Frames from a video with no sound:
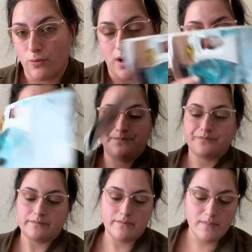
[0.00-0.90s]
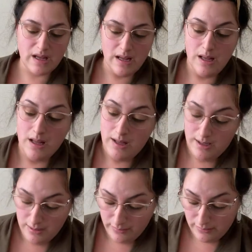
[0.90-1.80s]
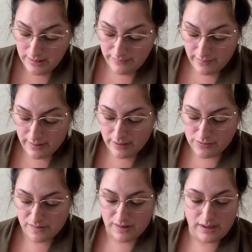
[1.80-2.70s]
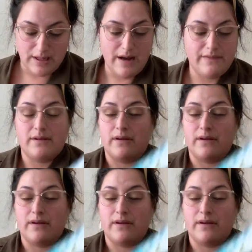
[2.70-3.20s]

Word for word: want. So that's very interesting. They have